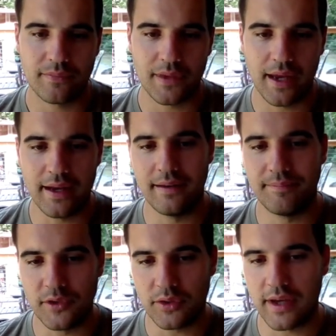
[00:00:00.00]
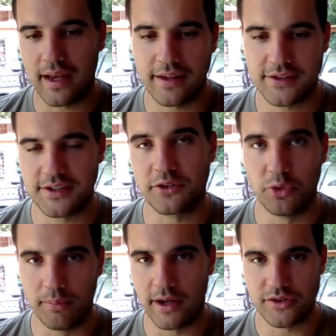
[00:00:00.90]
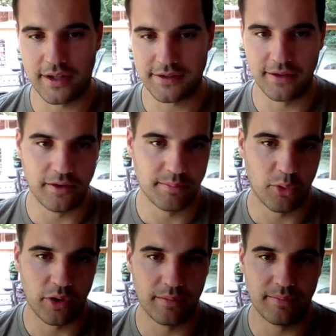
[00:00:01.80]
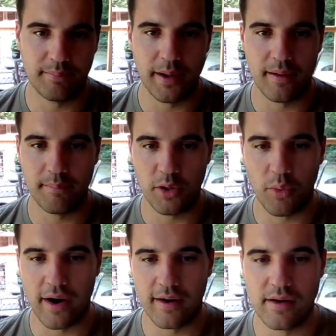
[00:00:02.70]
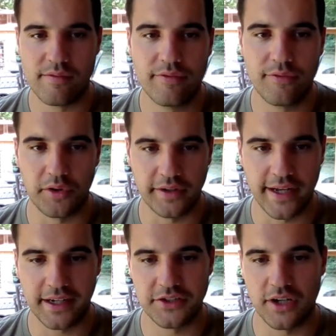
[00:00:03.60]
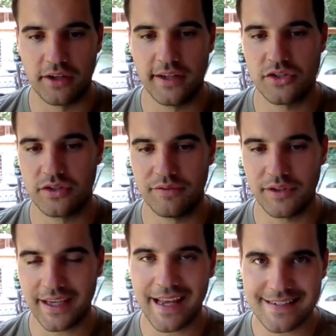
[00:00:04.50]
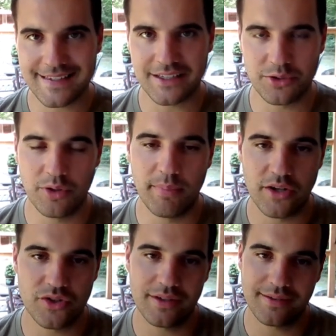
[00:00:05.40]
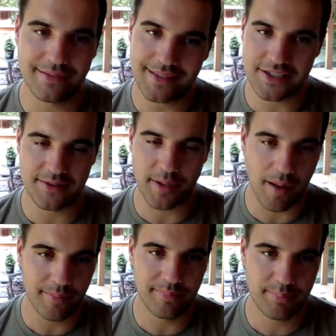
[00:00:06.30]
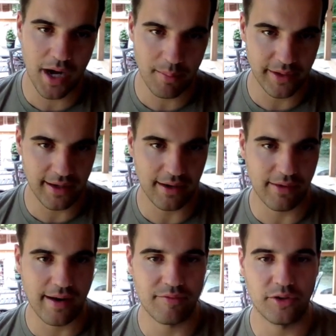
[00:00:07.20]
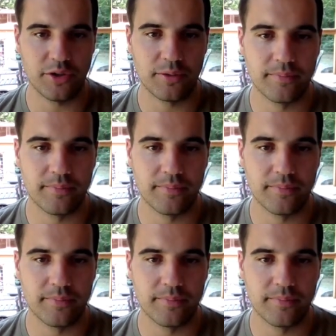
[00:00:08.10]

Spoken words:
And you cannot stick to a budget. That's another important beware of for debt consolidation. If you can't stick to a budget, this is probably not right for you.